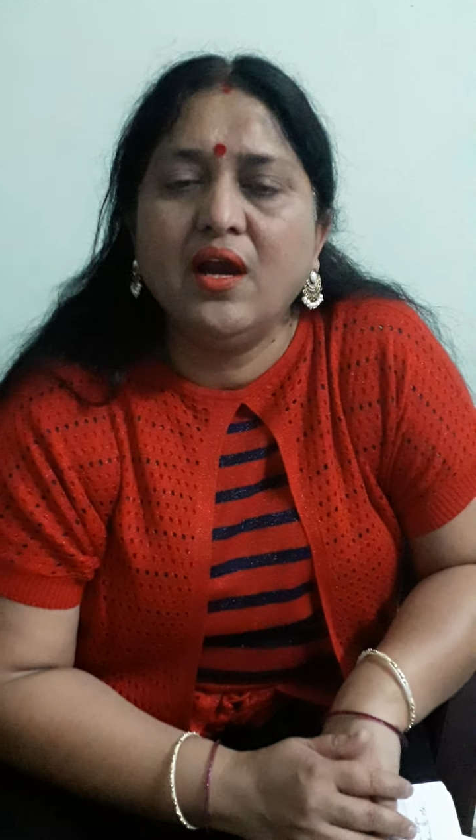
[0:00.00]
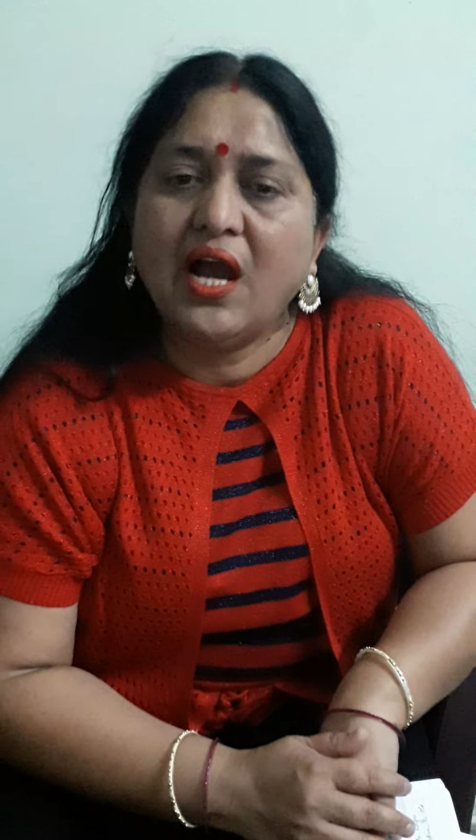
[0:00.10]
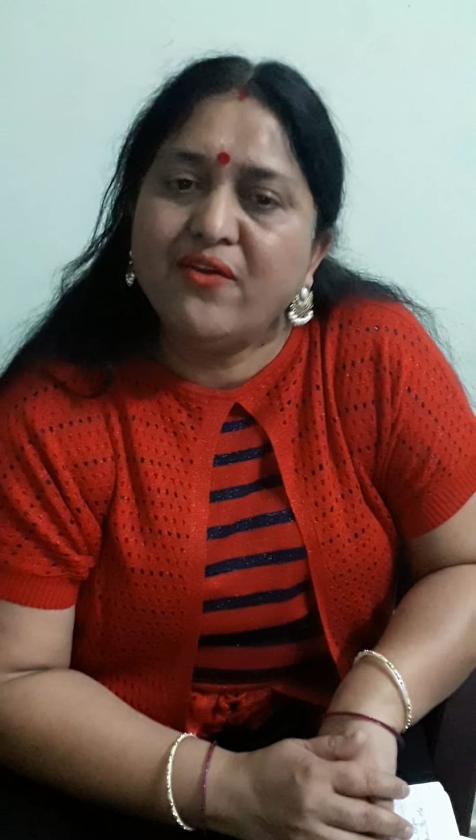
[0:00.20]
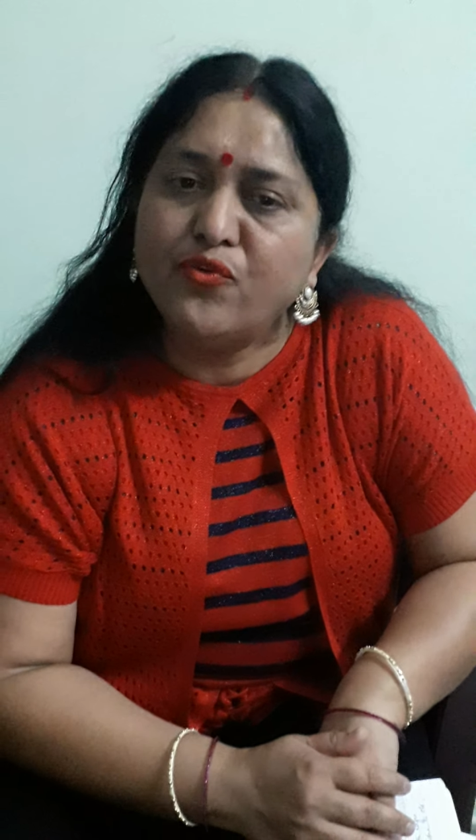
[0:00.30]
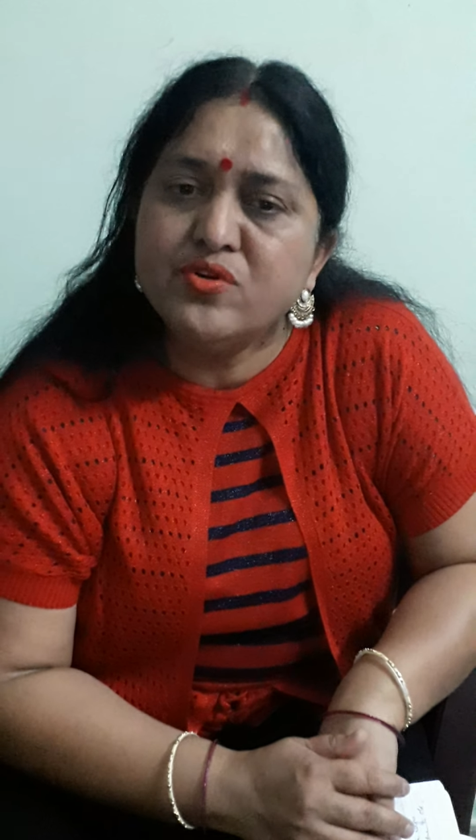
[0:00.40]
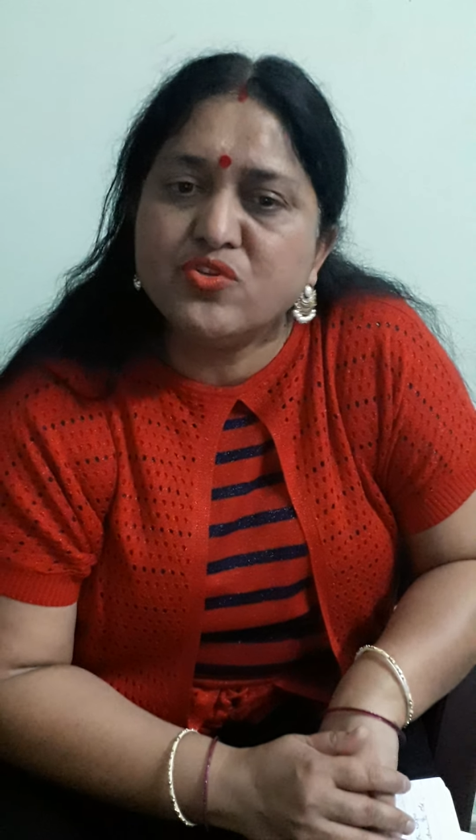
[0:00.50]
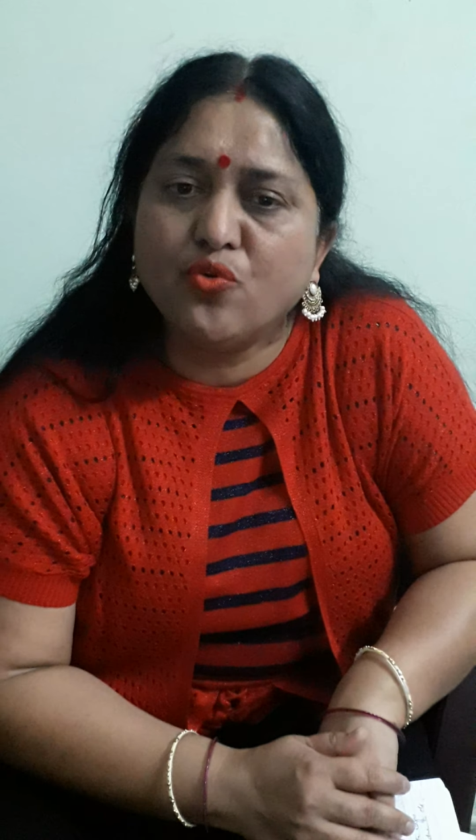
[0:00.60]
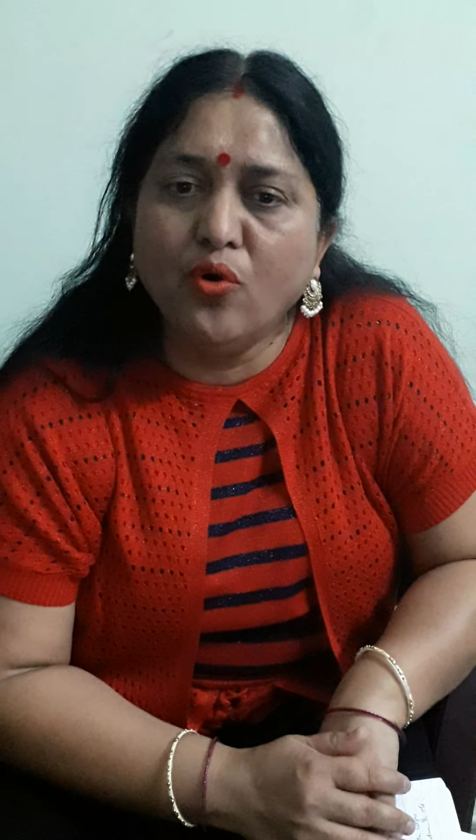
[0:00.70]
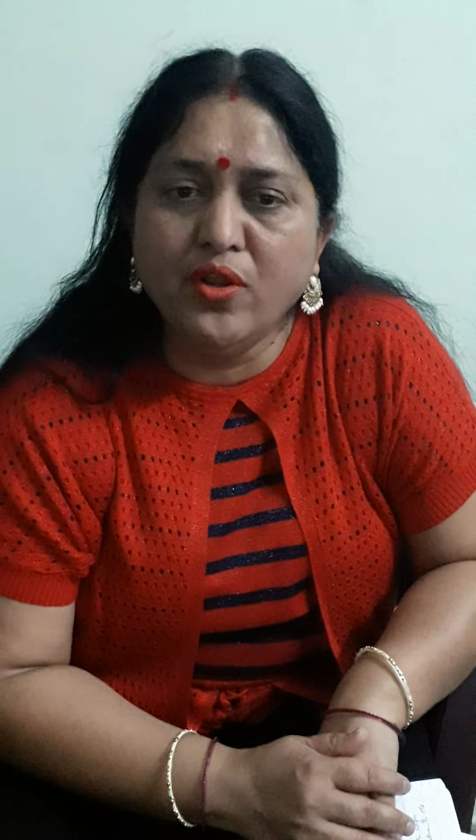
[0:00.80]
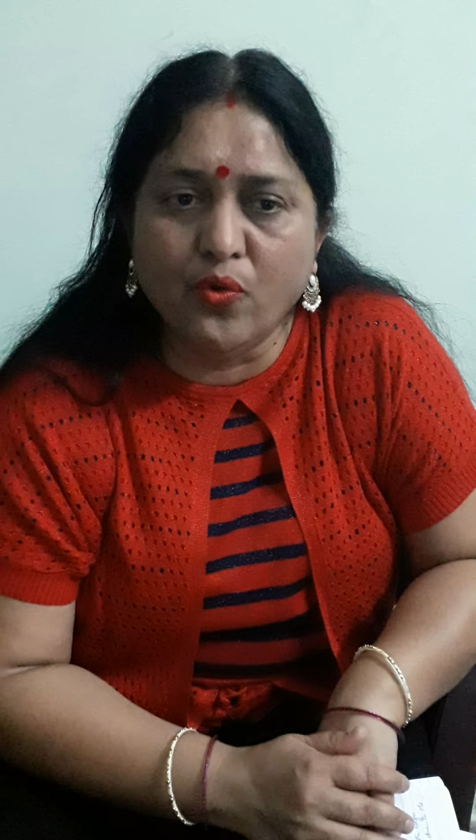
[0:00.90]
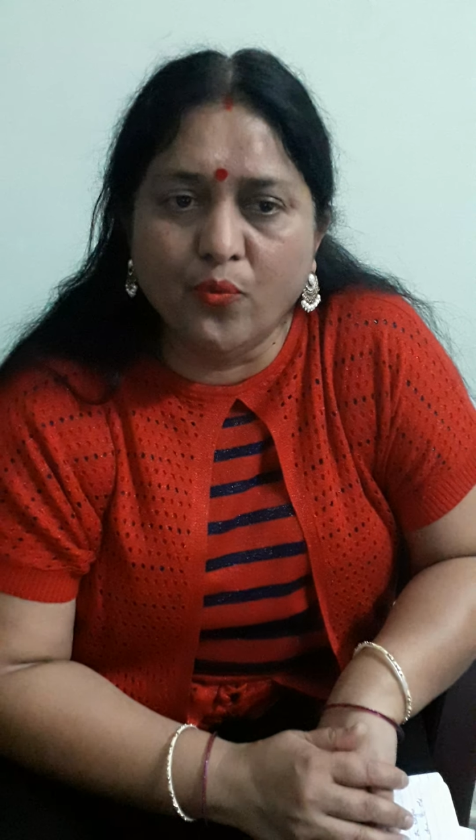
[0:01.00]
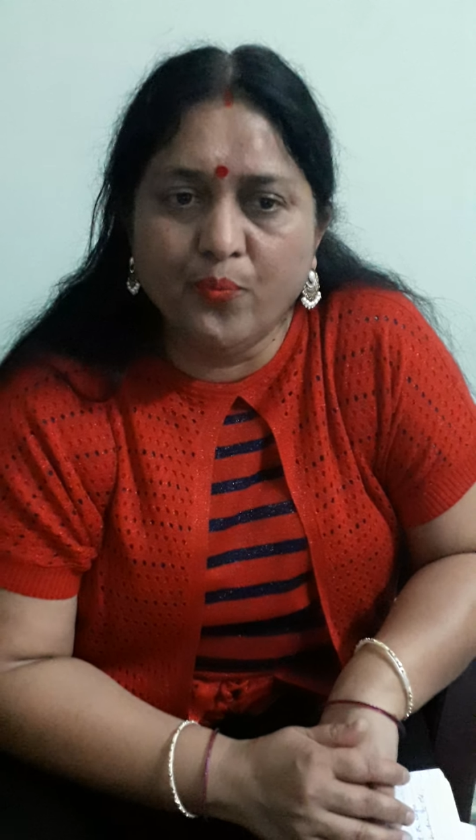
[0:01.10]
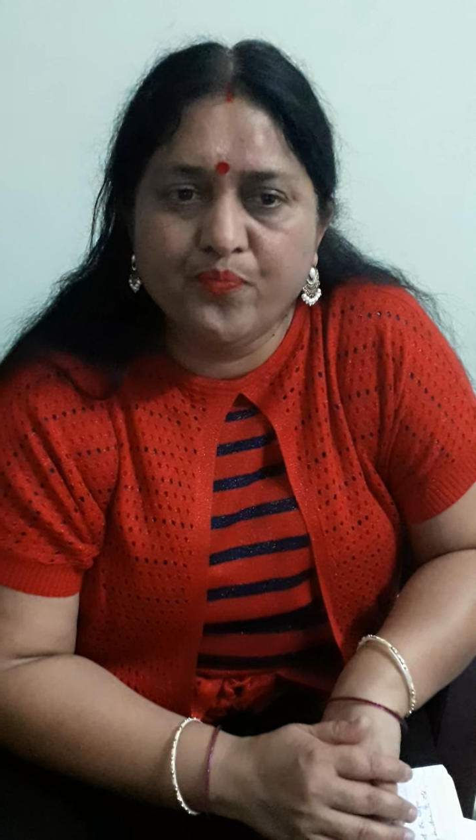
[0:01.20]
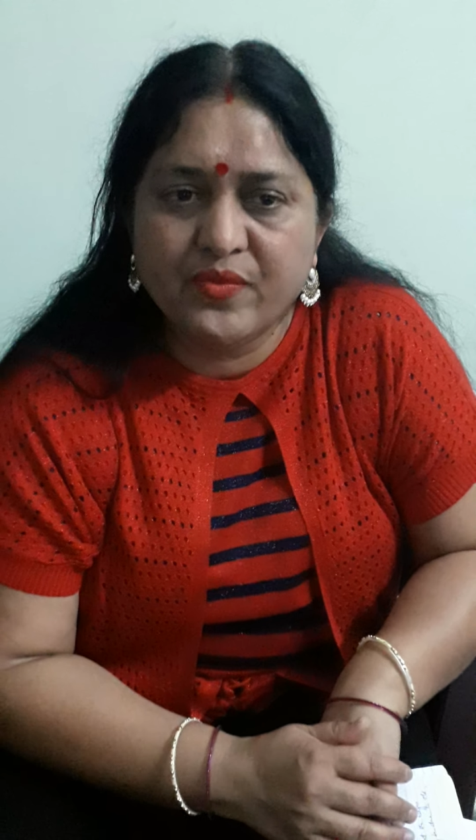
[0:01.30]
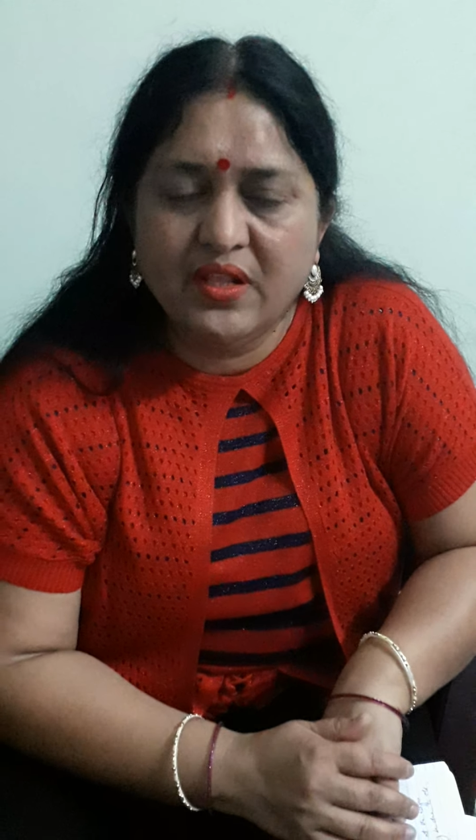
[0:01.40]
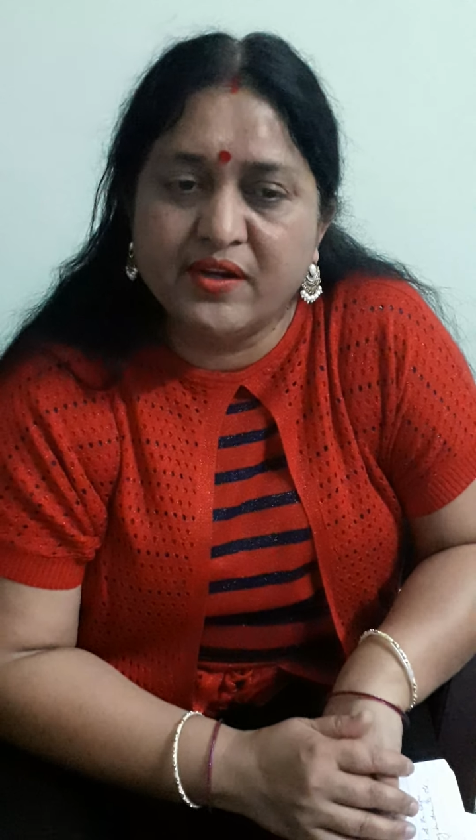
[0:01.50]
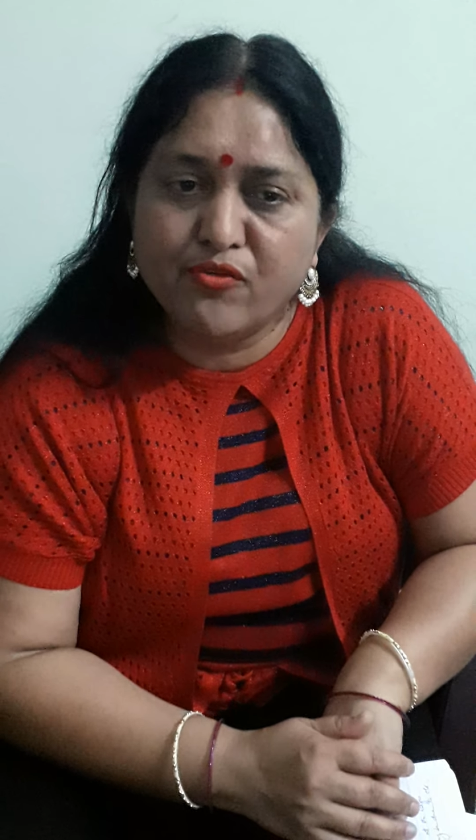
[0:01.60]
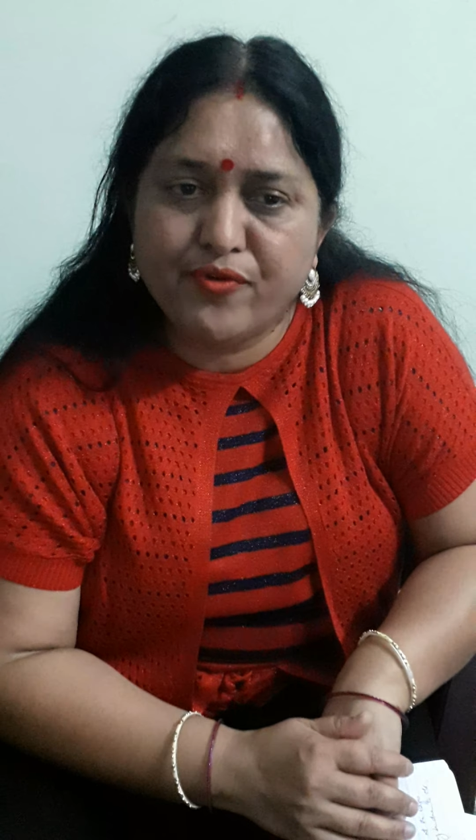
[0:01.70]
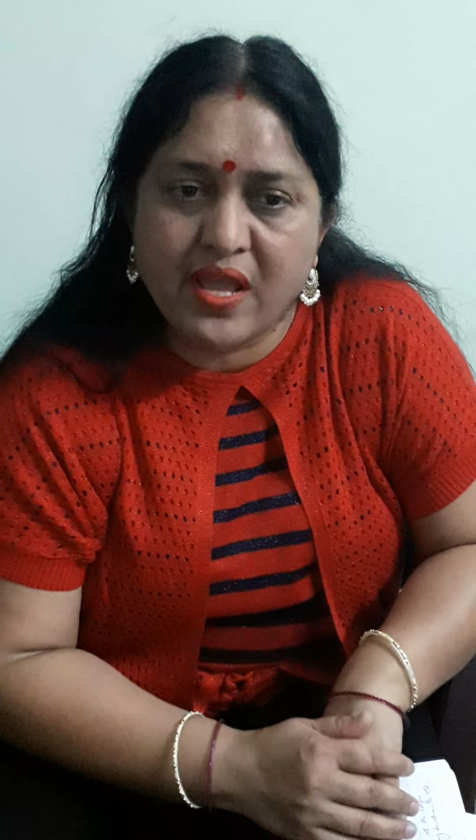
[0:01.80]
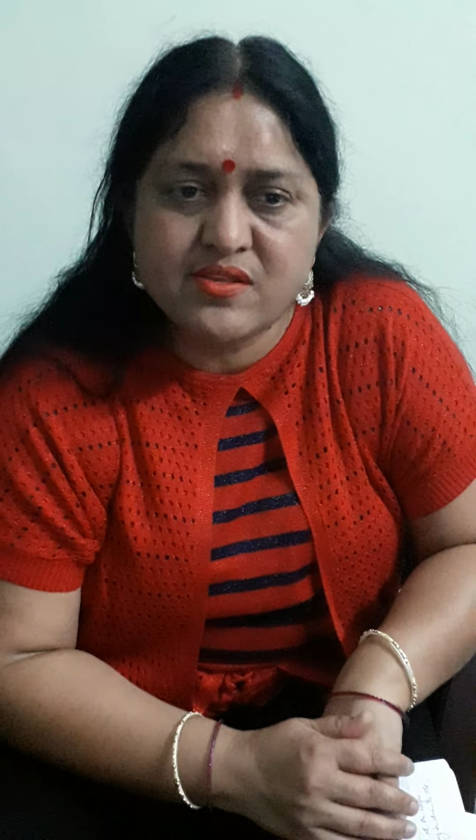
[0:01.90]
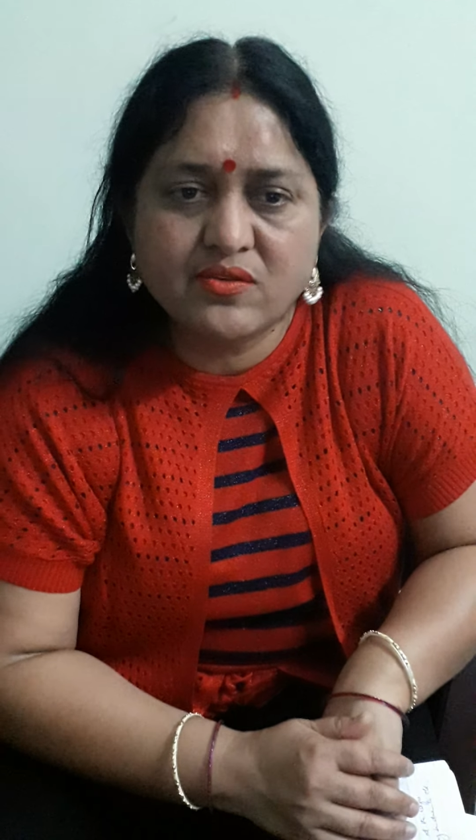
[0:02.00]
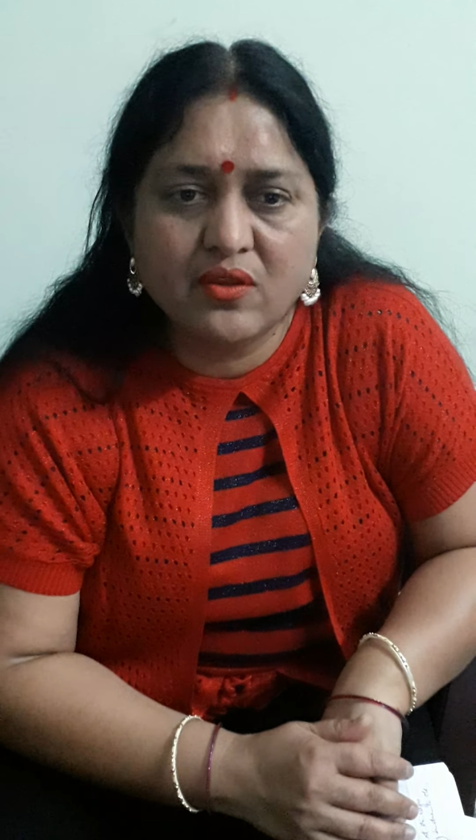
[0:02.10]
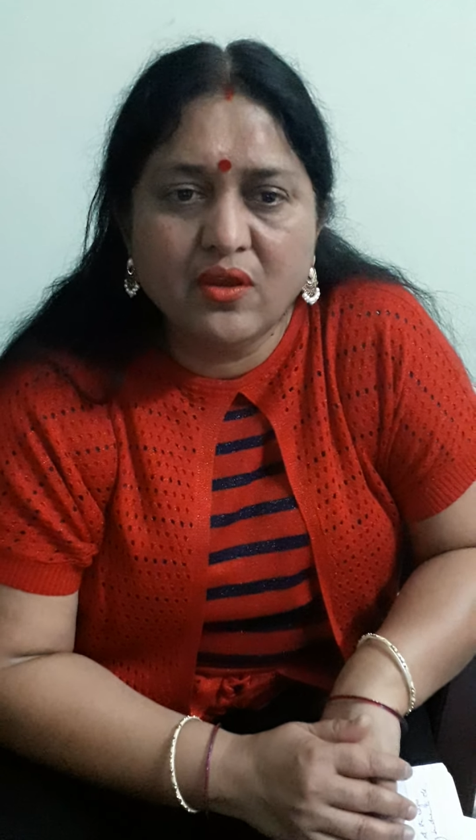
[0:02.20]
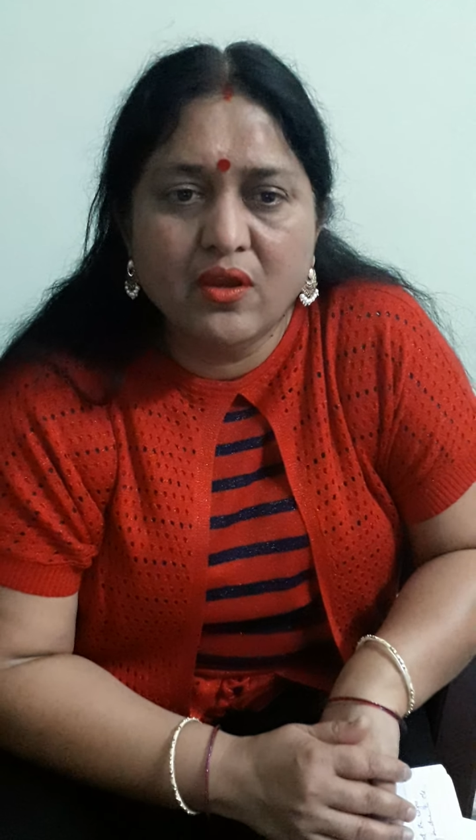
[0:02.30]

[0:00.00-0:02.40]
I won't scold you, little Franz.